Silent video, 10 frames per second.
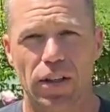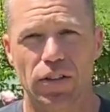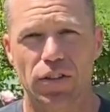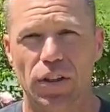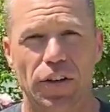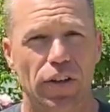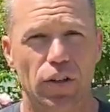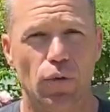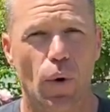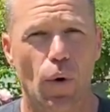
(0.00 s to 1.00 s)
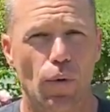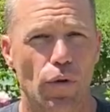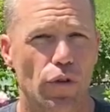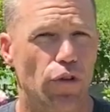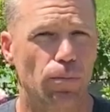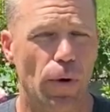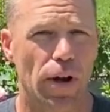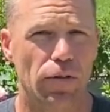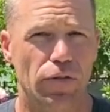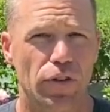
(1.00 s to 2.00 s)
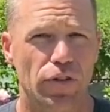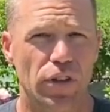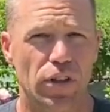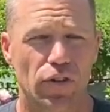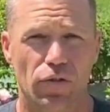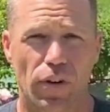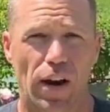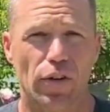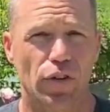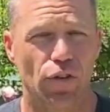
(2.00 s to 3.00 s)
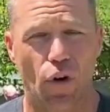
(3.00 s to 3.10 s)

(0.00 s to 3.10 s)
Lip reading: stunted growth or the spread of disease and viruses,